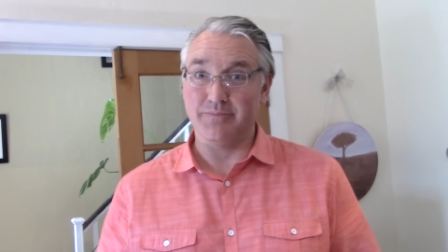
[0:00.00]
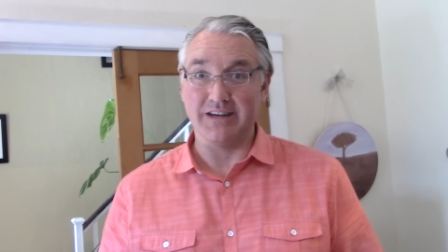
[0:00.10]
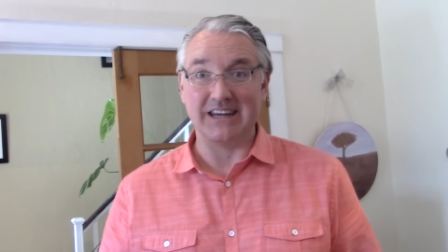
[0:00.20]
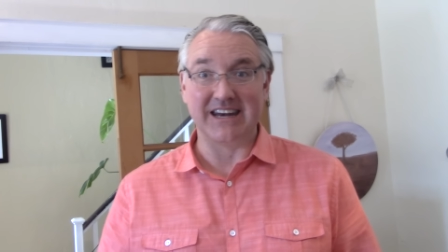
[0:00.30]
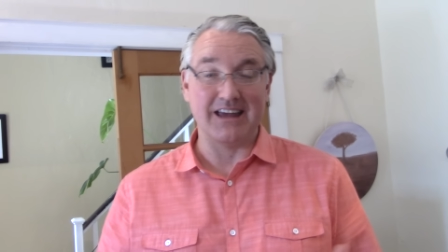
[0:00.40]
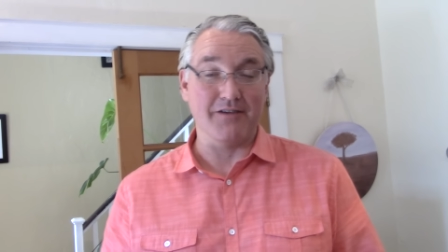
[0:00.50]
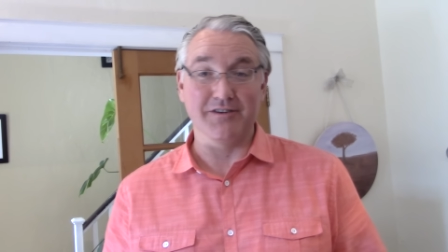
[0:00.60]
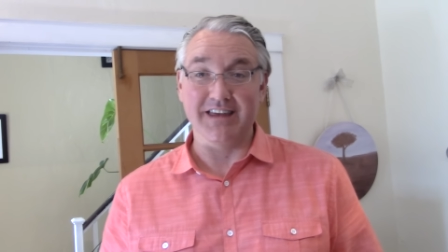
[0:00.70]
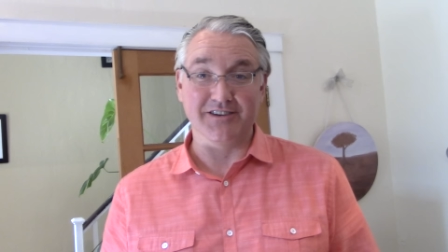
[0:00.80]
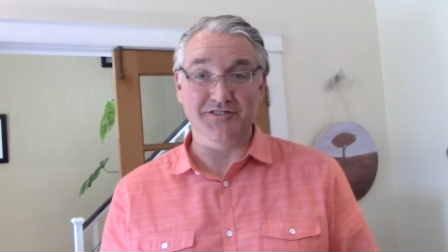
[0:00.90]
getting
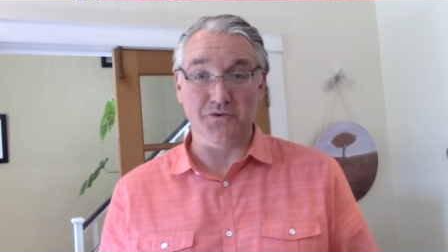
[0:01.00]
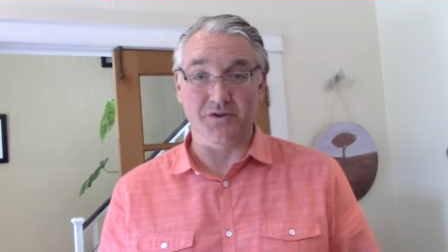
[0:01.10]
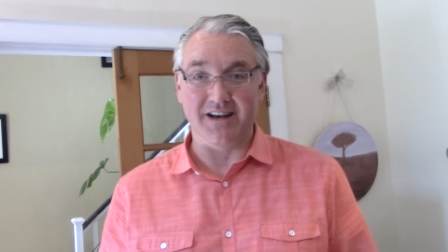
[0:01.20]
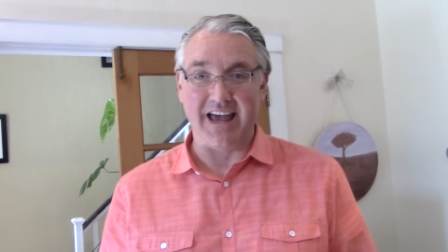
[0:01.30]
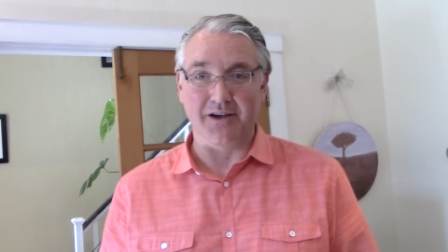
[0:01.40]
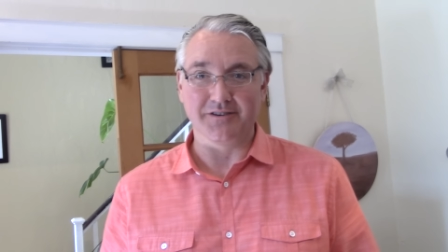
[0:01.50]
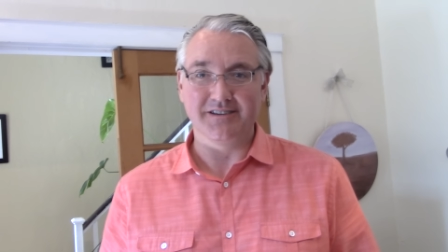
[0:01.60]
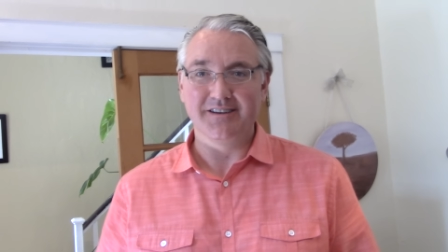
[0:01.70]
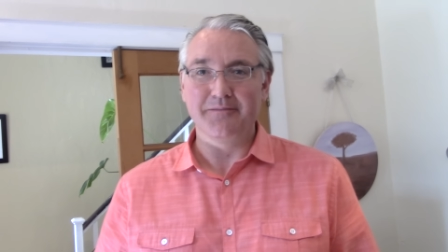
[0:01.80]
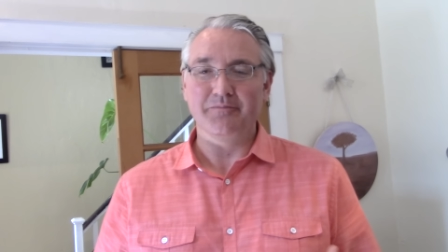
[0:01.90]
everything sorted out
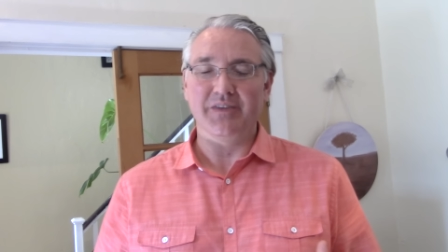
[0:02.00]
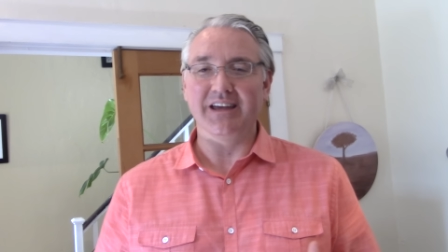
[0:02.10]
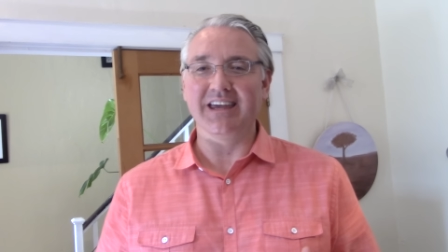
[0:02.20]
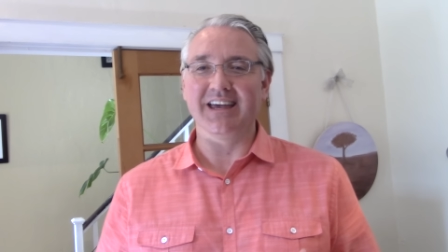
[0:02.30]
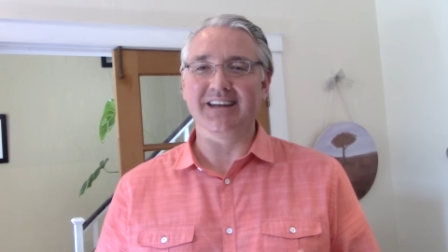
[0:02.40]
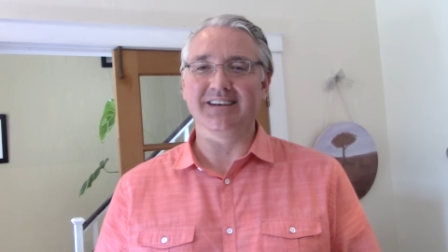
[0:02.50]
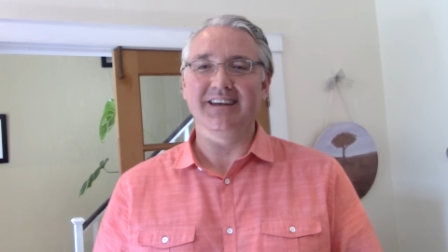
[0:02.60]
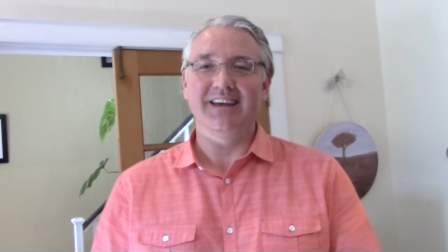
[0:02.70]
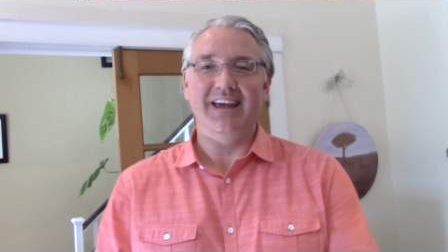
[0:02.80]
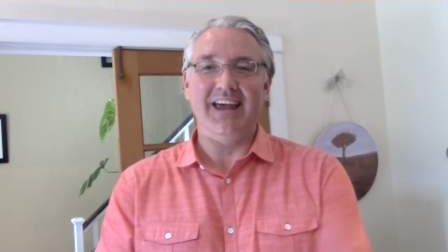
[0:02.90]
again.
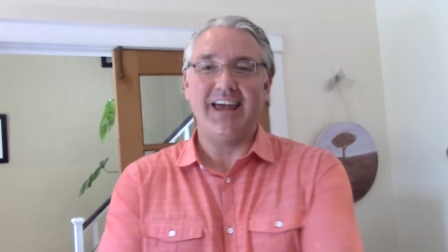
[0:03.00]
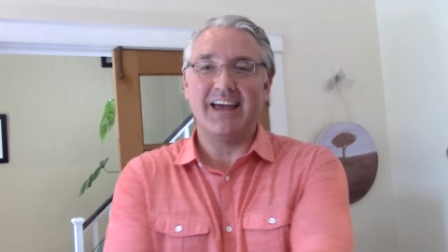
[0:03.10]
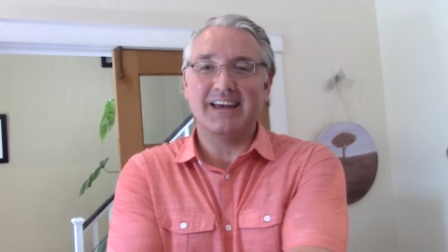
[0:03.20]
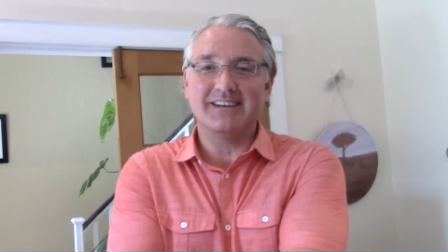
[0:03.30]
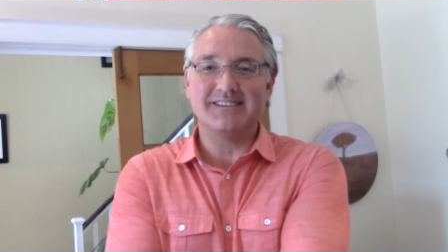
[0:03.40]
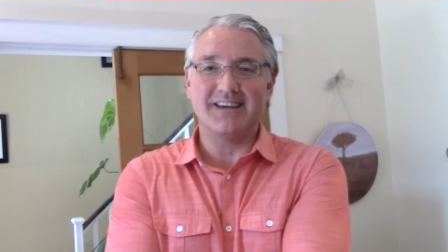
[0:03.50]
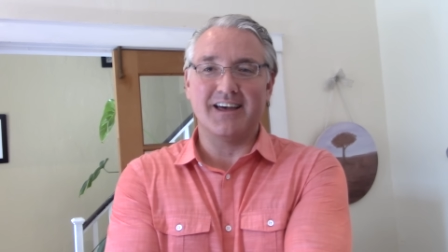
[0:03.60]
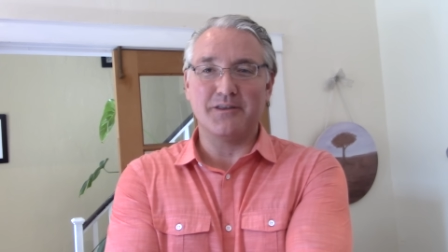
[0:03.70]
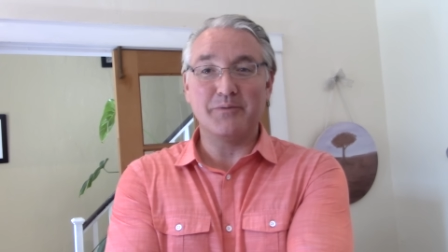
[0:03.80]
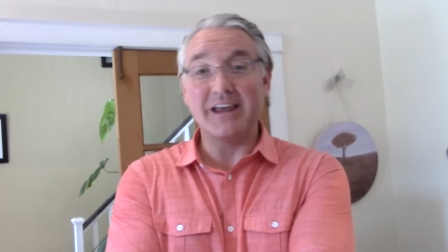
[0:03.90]
And uh,
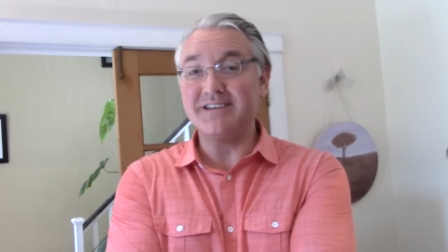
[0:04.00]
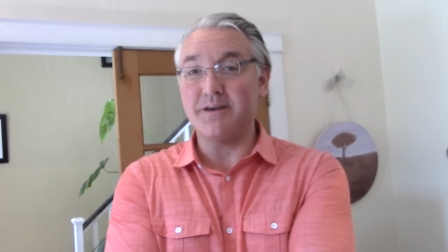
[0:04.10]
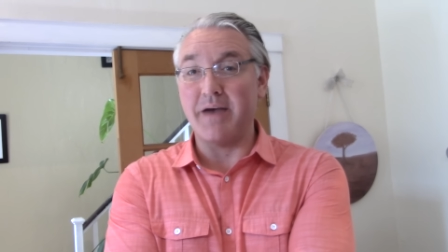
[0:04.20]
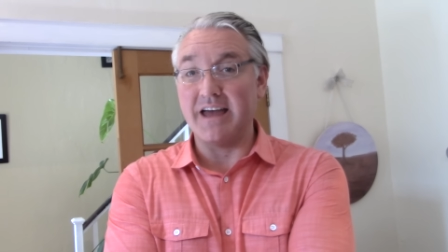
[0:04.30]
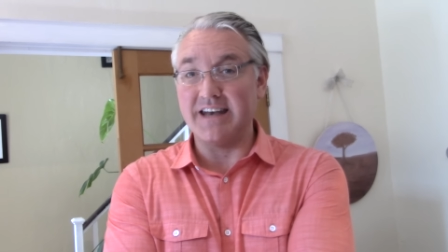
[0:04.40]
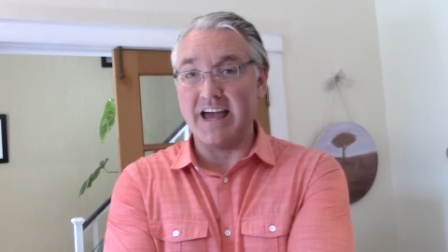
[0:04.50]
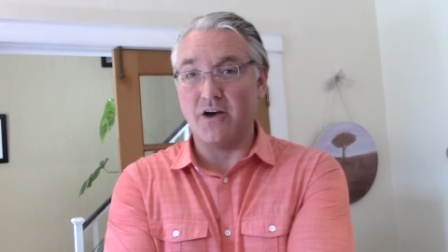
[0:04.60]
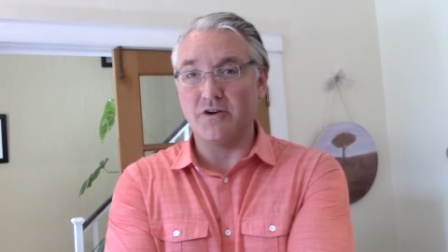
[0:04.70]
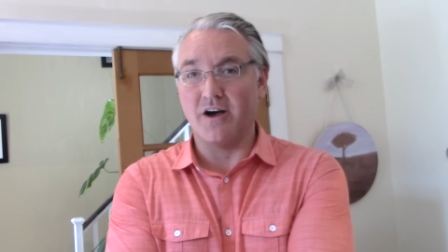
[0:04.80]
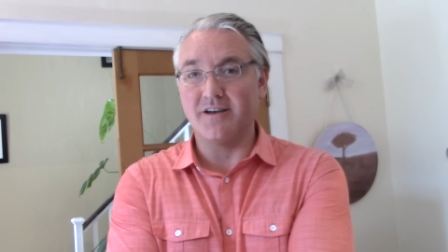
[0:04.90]
the place I'm at
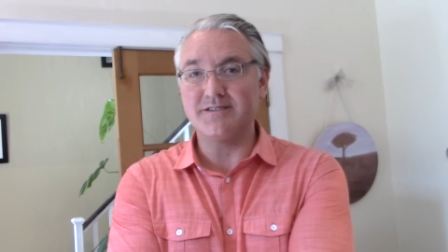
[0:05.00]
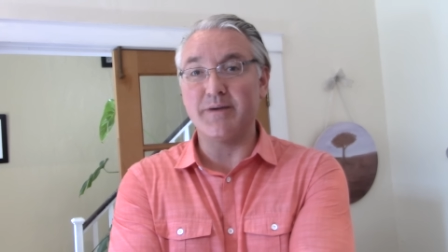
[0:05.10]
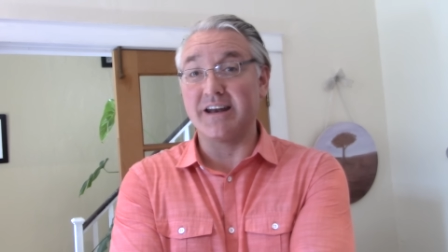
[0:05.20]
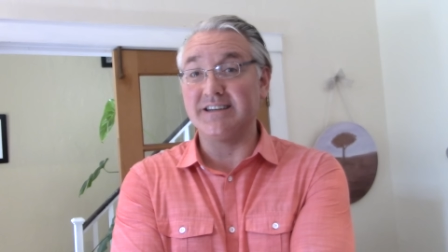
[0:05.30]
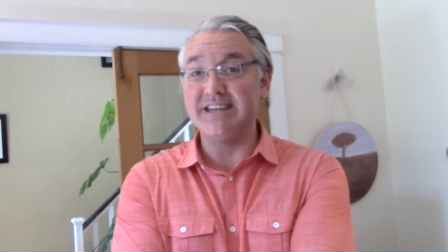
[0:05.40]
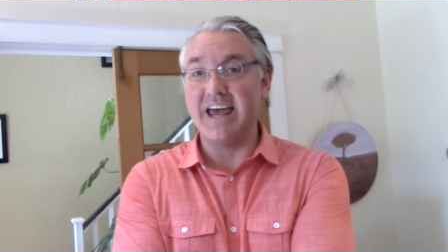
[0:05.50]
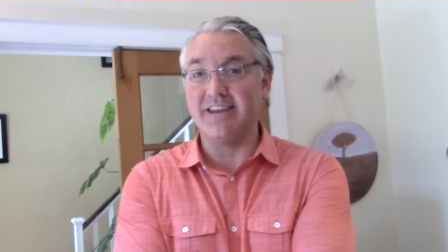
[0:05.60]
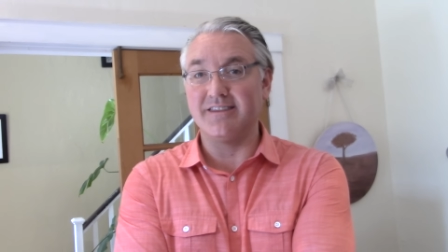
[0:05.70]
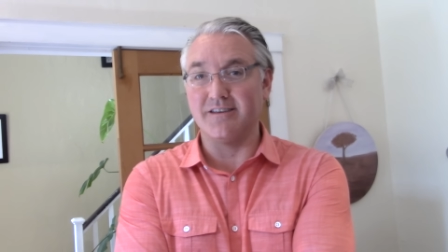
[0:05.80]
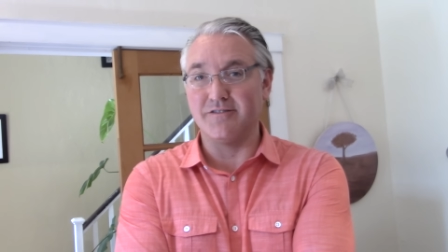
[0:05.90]
now costs about a
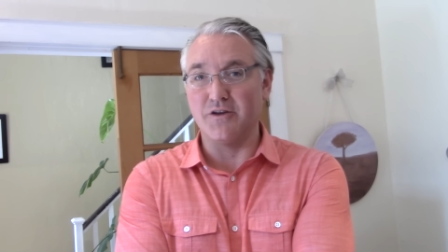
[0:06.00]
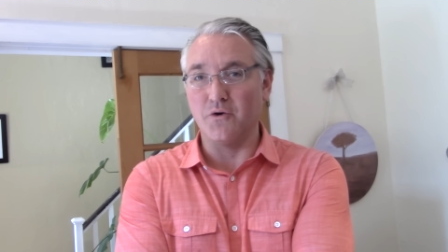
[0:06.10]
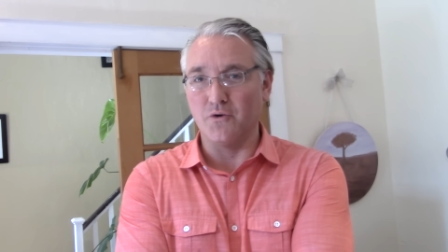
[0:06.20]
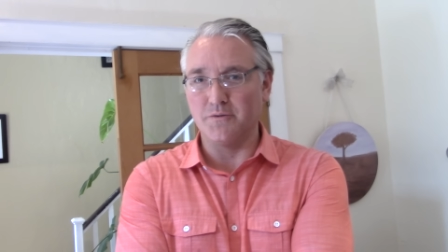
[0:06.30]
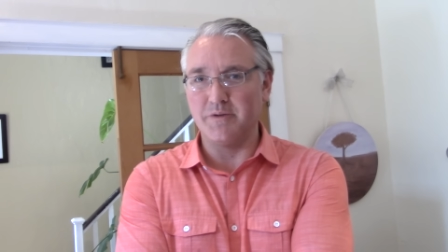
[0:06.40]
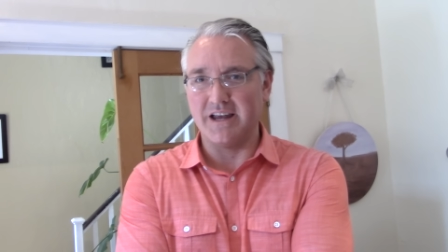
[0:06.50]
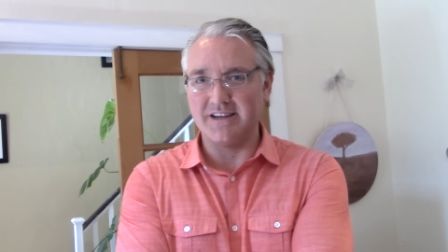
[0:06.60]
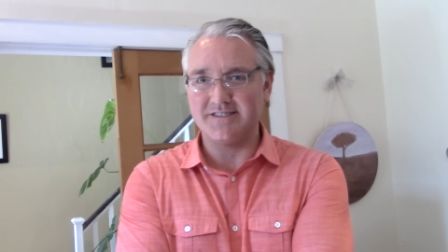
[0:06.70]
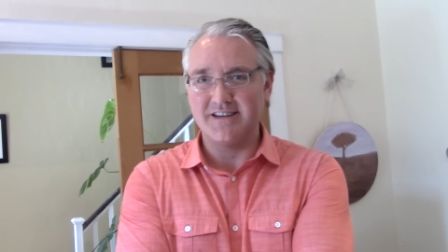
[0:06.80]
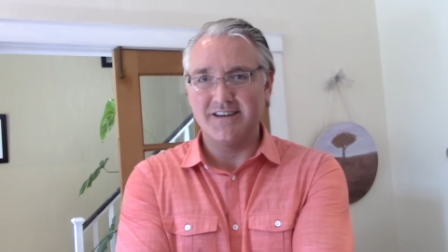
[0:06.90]
tenth of the old
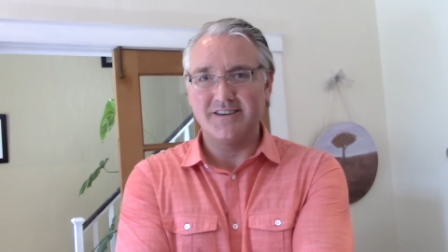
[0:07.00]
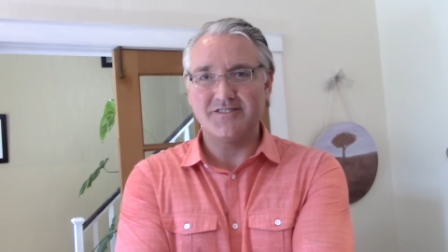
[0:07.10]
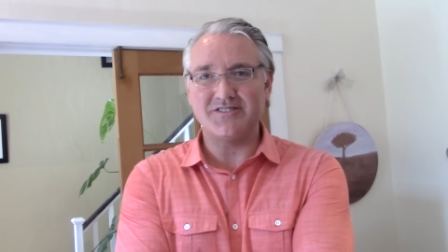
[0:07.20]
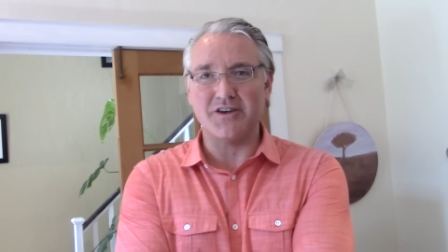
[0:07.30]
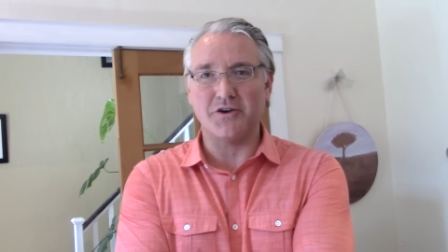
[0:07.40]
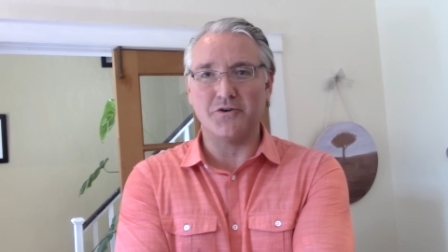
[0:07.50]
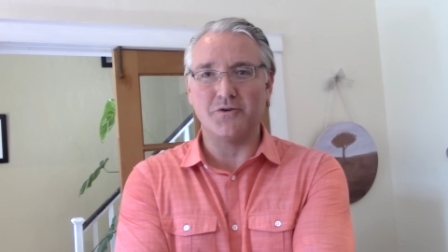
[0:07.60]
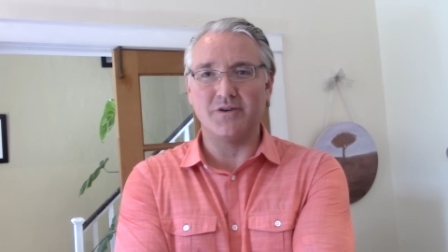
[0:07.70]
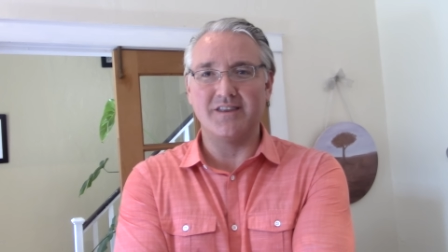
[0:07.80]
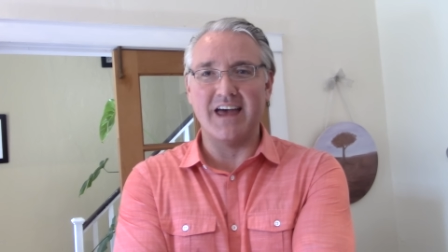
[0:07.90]
place.
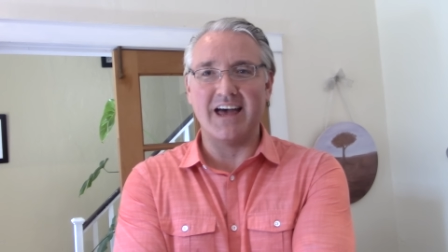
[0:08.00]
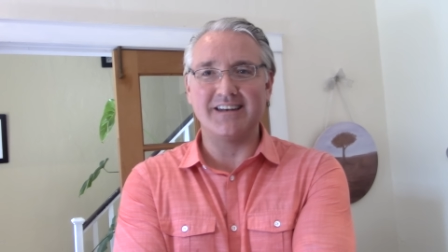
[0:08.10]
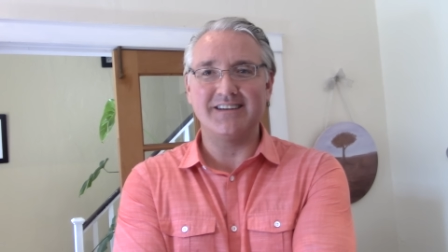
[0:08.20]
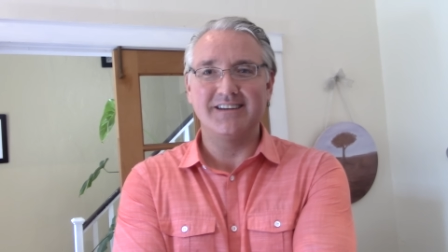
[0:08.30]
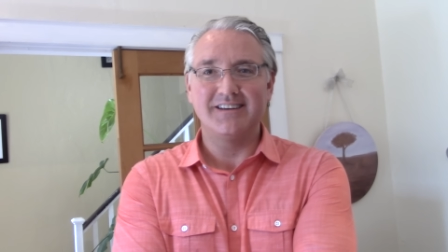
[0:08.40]
So that,